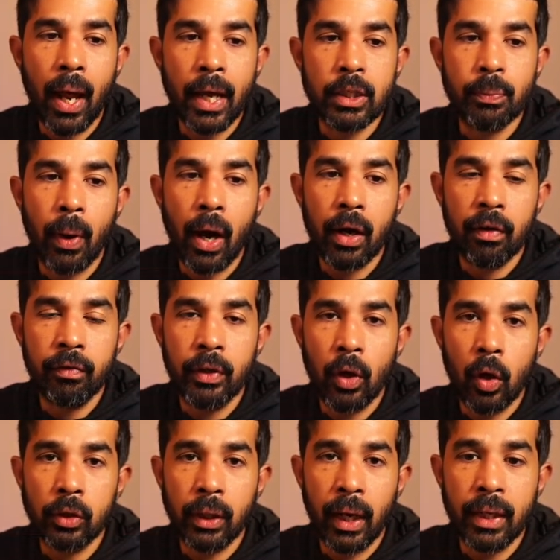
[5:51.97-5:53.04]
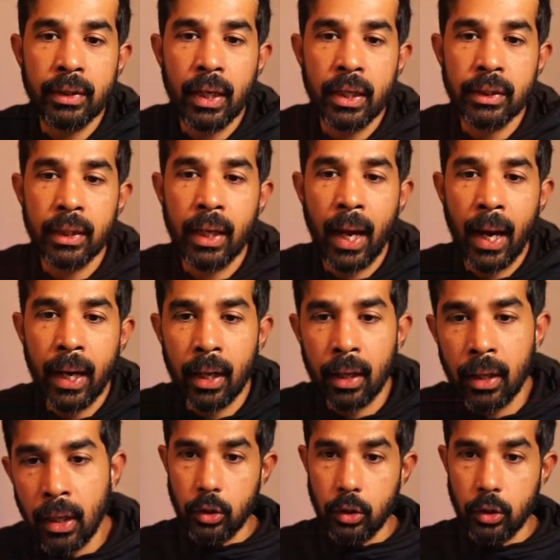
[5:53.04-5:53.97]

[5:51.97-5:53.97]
as part of the authorization header.